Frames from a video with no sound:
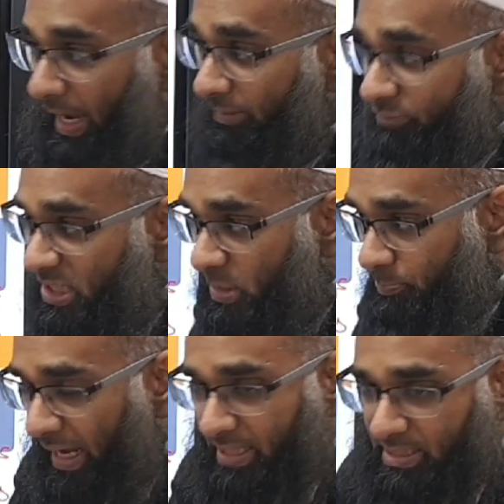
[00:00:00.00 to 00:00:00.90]

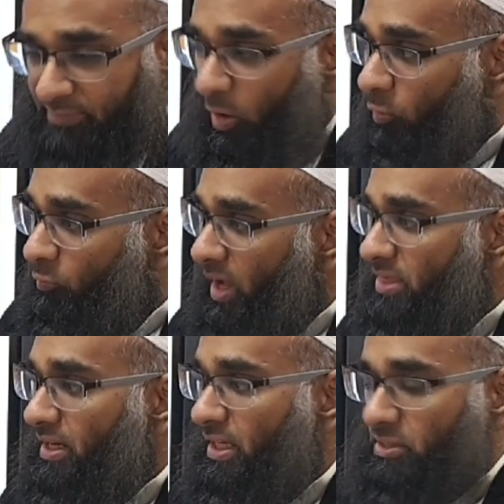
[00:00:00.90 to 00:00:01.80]
irrespective of
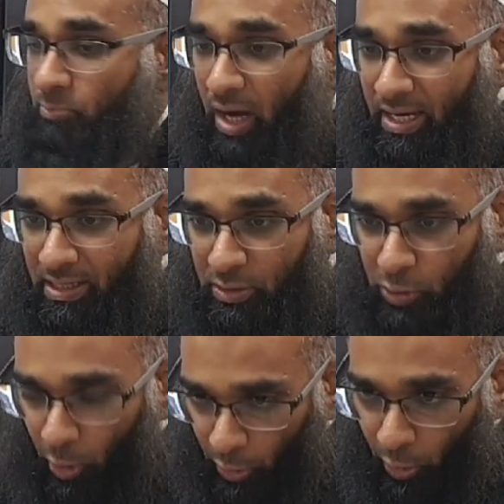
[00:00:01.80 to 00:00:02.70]
whether it's
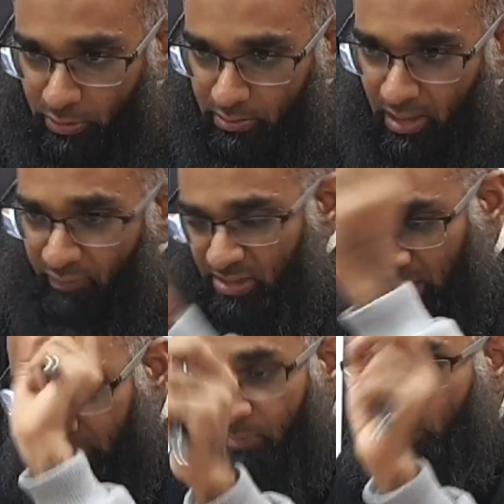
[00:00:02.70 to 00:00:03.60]
mu'annas or not. If
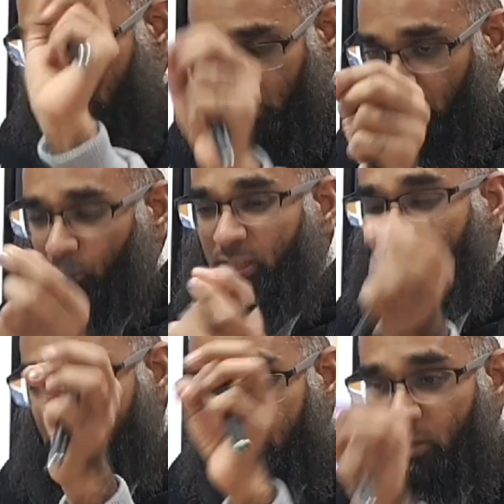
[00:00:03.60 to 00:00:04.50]
it's jam' mukassar, because
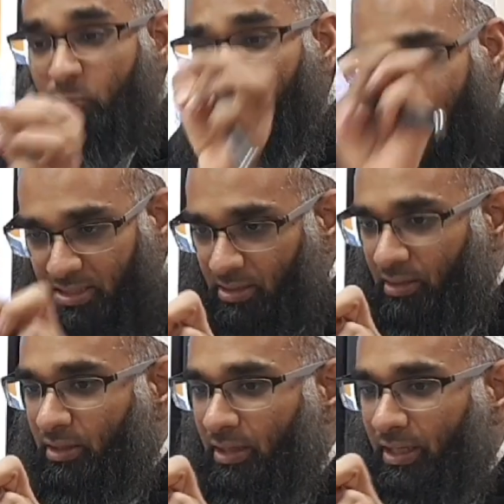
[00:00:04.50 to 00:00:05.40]
a jam'
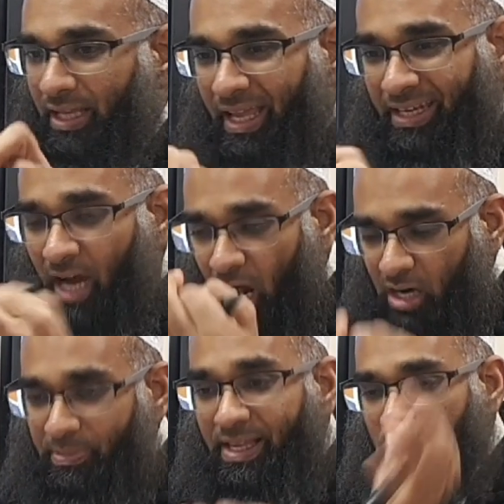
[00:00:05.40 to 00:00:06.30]
mukassar in
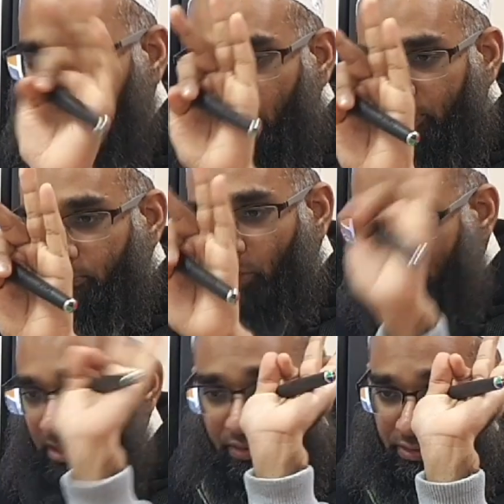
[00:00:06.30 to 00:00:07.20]
Arabic is what?
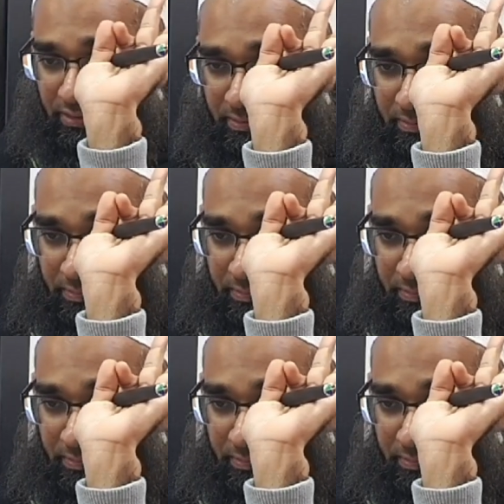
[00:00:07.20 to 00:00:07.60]
Mu'annath.